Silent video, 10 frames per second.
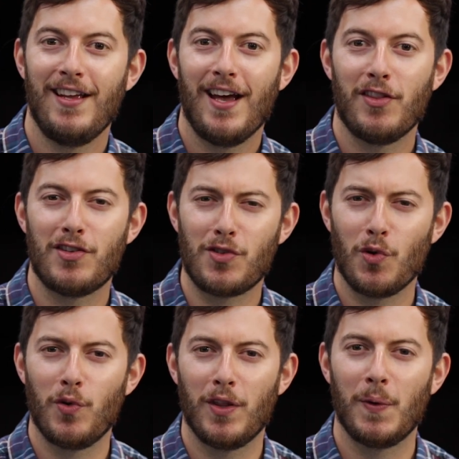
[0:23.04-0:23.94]
and the
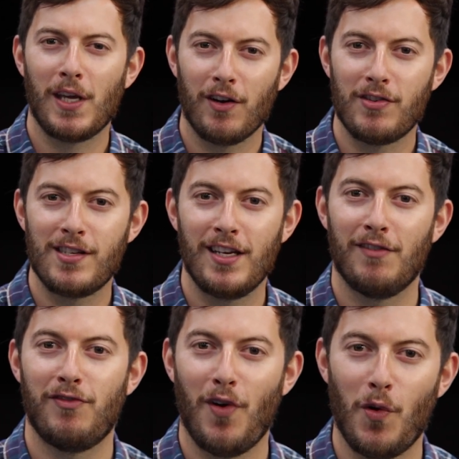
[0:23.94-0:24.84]
story that we kind of see
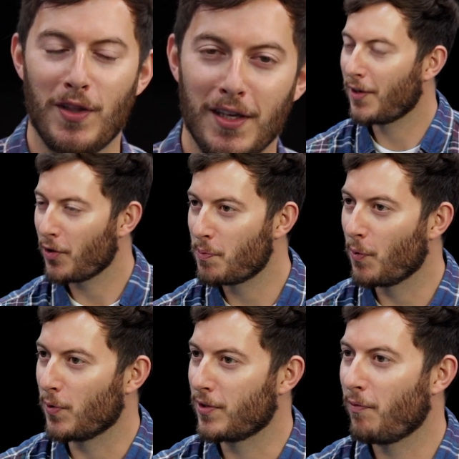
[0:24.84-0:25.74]
unfold in the
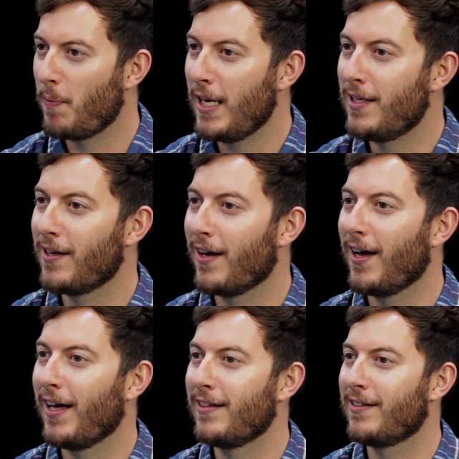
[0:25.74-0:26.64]
Gospels of Peter
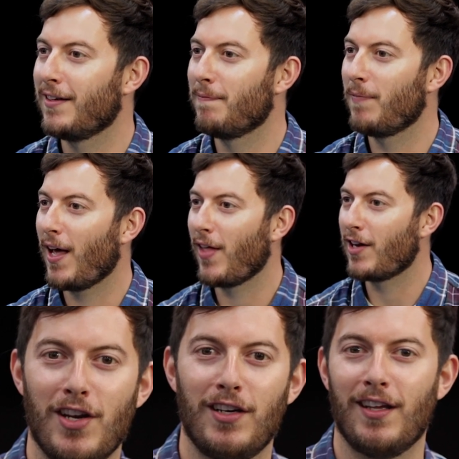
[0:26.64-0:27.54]
and, um, and that
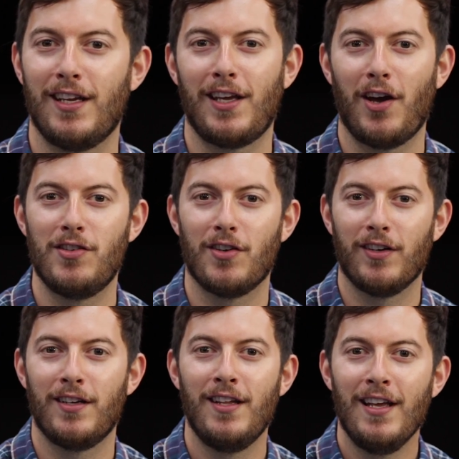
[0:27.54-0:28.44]
journey that he goes on.
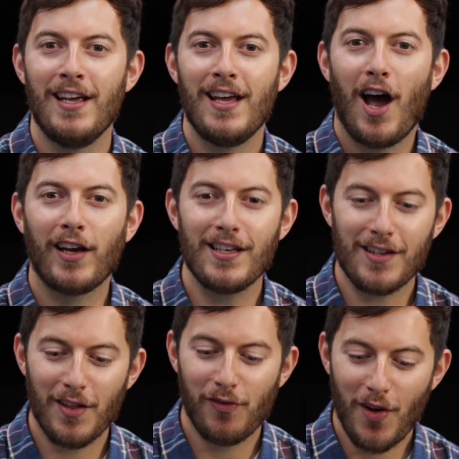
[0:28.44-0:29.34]
And I guess
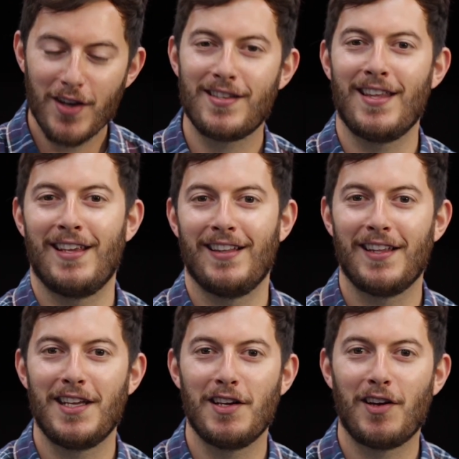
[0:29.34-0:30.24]
like the first thing
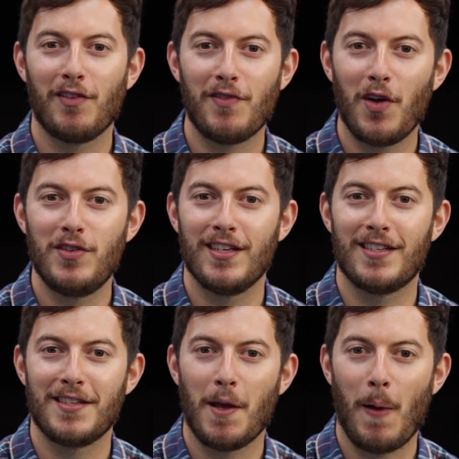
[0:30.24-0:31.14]
that you kind of
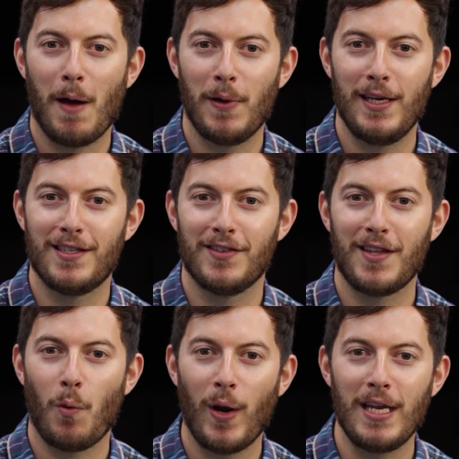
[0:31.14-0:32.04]
notice about Peter is
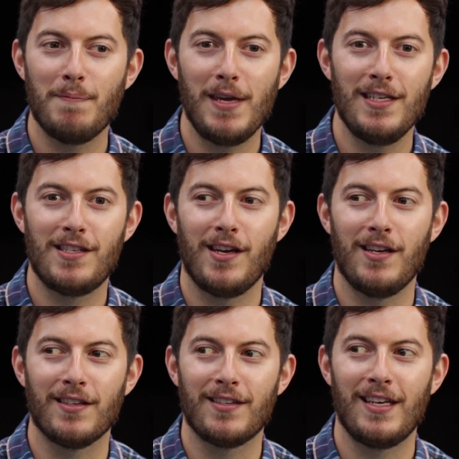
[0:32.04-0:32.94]
that when he meets
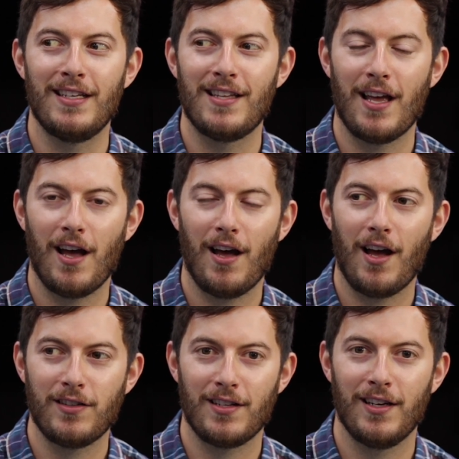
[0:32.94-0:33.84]
Jesus, he's
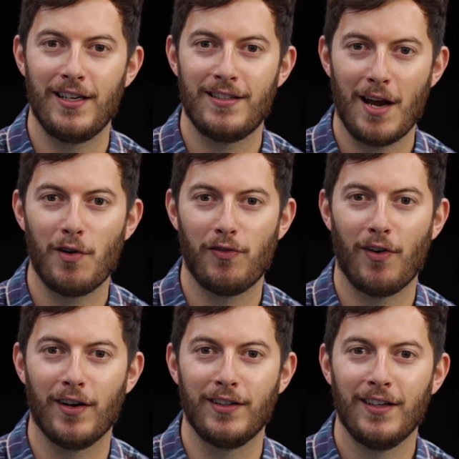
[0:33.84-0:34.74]
utterly
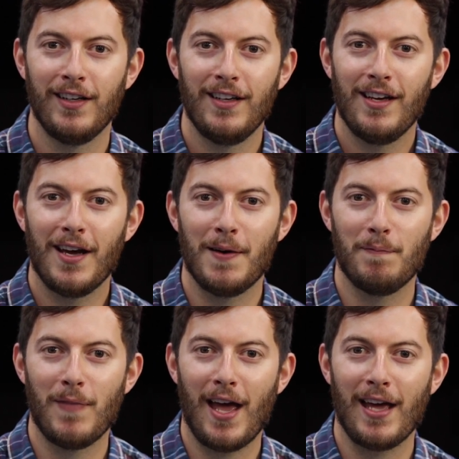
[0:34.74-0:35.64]
terrified.
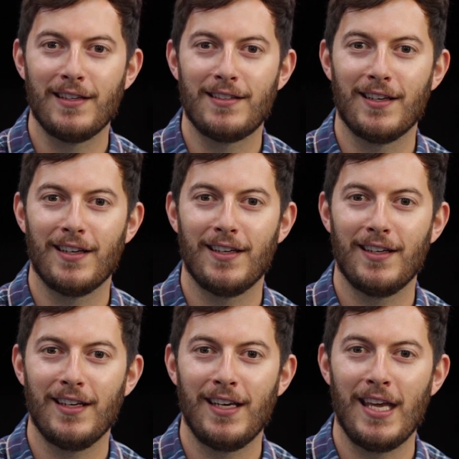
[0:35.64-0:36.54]
Um, and uh,
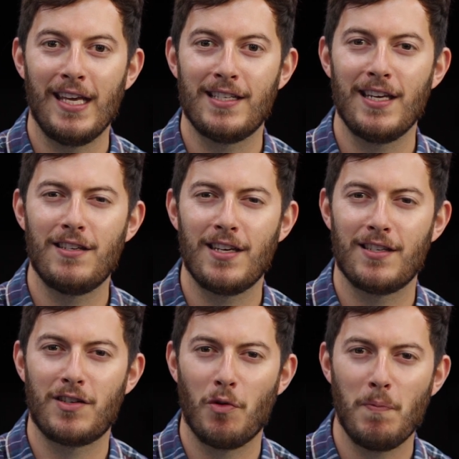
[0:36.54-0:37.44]
he, he sees
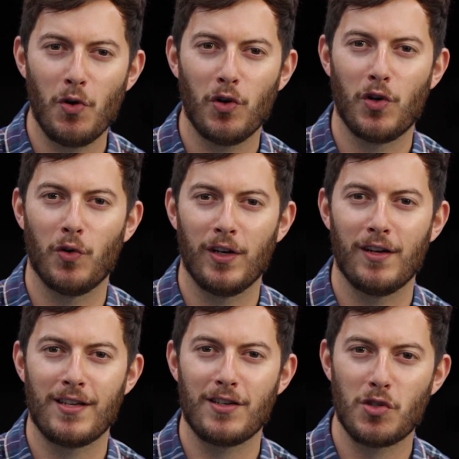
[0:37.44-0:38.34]
Jesus do a miracle. You know,
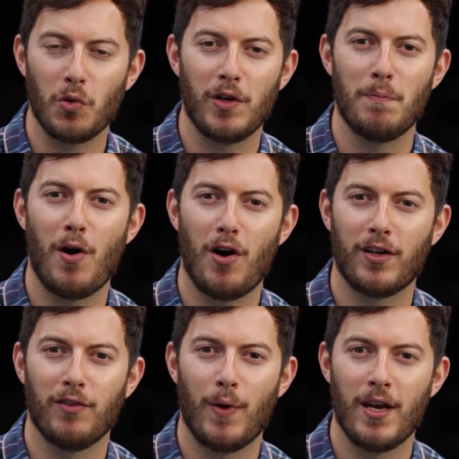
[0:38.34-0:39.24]
it's that story in
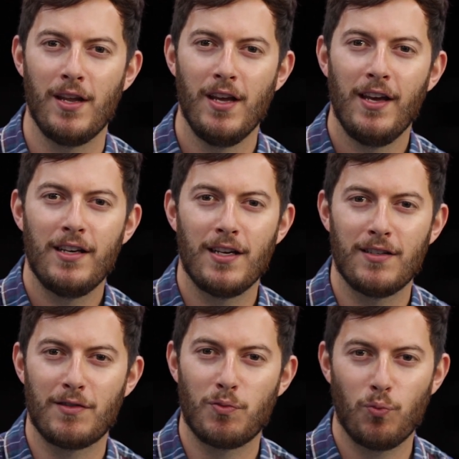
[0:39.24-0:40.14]
Mark of when
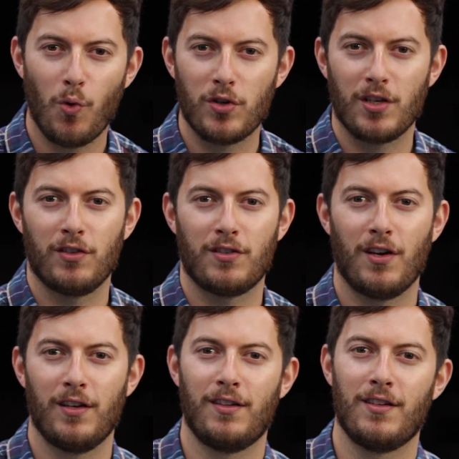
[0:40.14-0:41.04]
Jesus walks
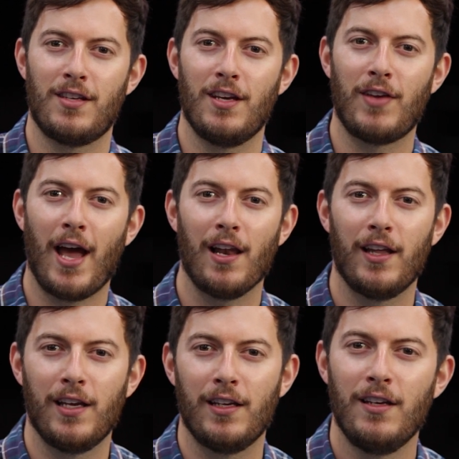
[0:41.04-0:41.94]
alongside the Sea of
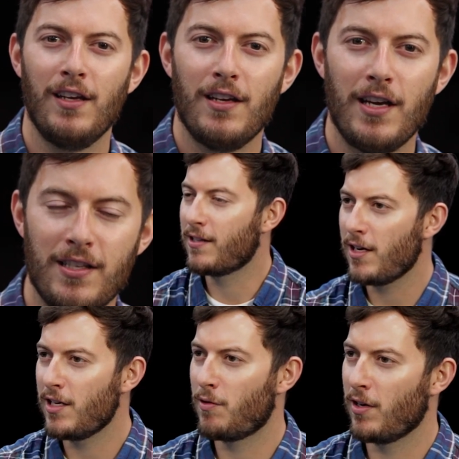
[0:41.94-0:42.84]
Galilee and he, he
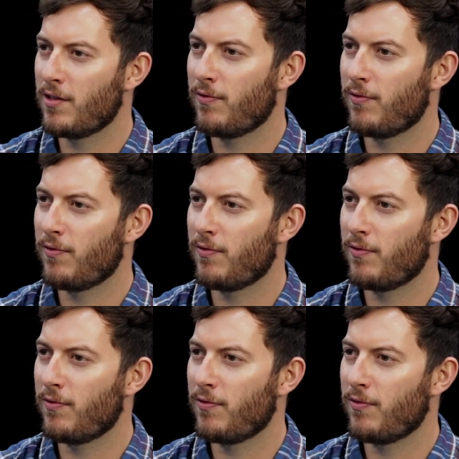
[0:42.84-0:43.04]
sees these